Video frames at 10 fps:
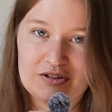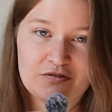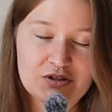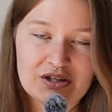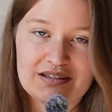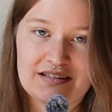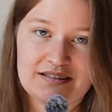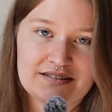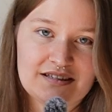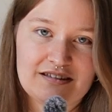You've got
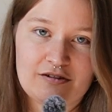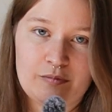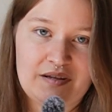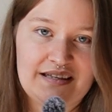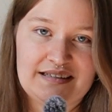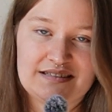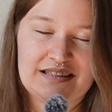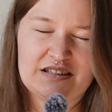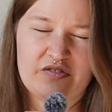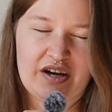this. It'll be
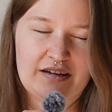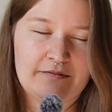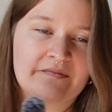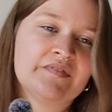easy. It's fine.